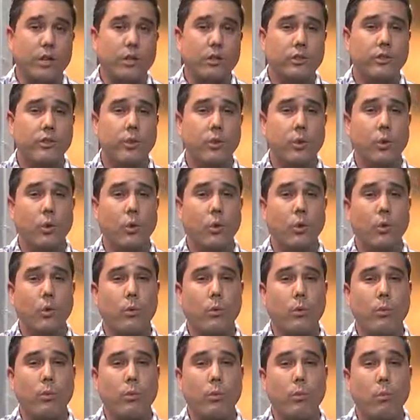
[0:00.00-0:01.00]
So
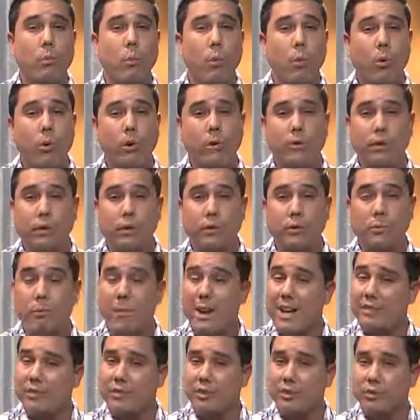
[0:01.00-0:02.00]
the more of those
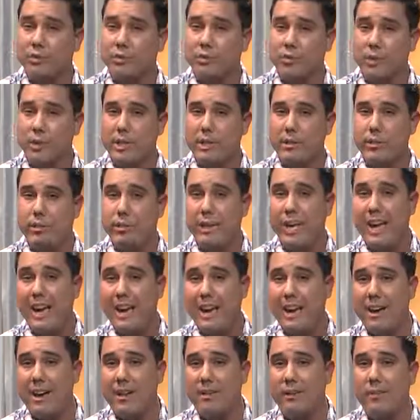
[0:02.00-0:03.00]
matching strings we
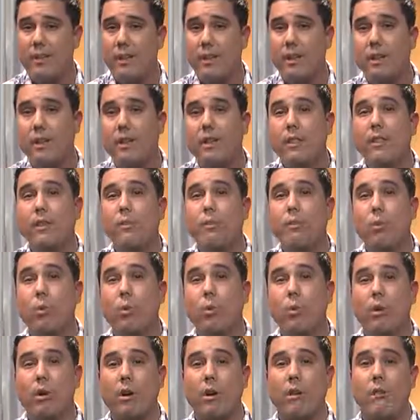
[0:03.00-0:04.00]
have, the
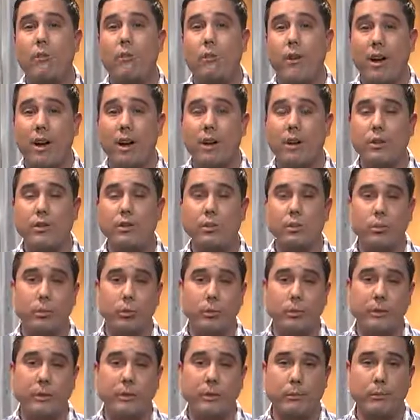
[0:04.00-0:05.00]
more our files will
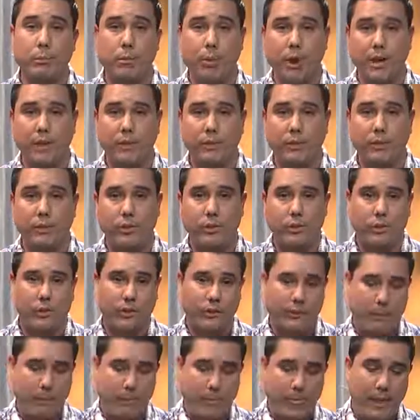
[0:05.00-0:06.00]
be compressed.
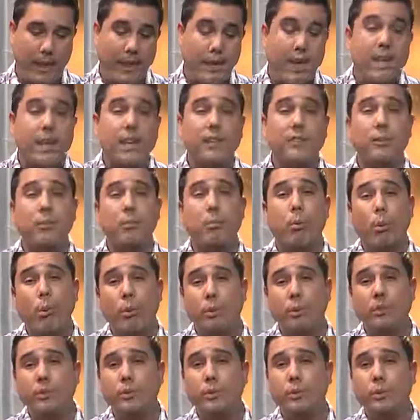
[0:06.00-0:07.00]
It's
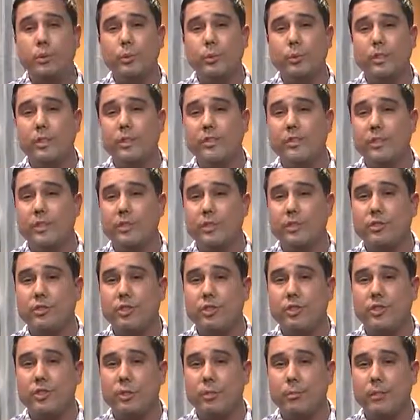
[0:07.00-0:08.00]
important to consider
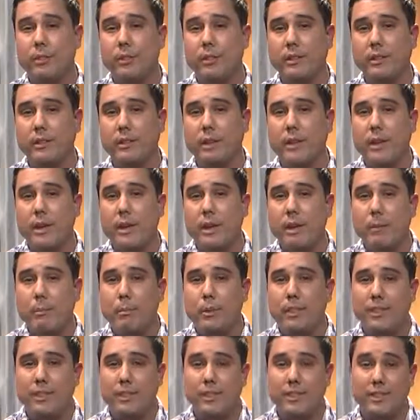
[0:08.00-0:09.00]
gzipping
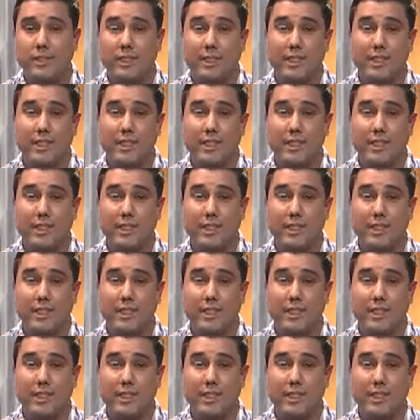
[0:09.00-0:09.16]
because